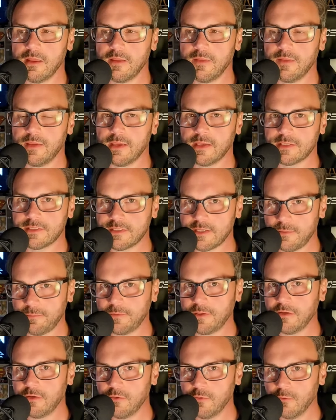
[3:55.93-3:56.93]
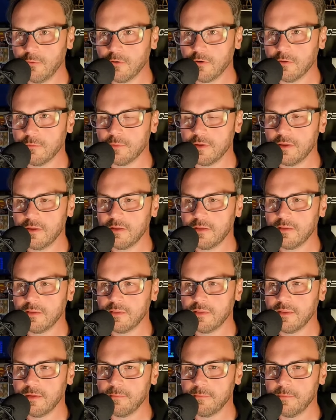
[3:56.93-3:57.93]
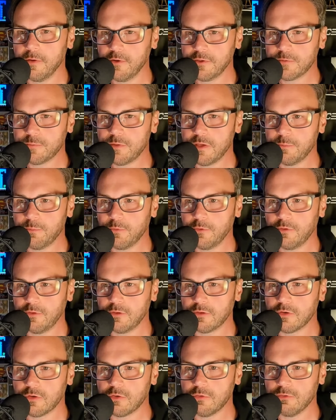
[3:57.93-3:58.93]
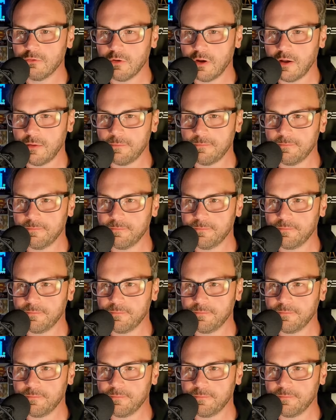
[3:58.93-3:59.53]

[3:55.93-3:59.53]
the accepted norm that most people grew up,